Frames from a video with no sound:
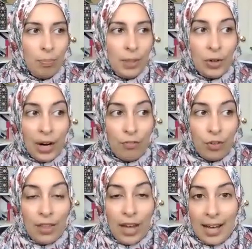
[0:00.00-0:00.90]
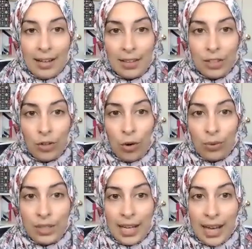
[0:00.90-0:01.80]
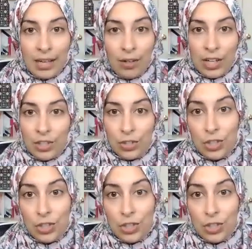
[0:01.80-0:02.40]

be grateful that you're only getting racial